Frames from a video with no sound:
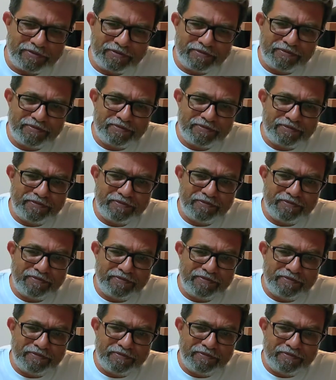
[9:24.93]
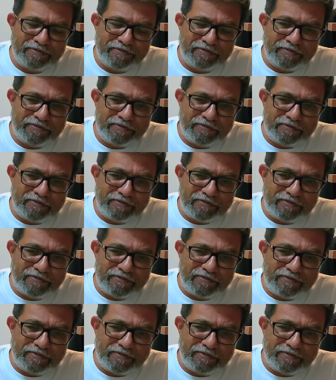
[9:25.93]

Nothing is said.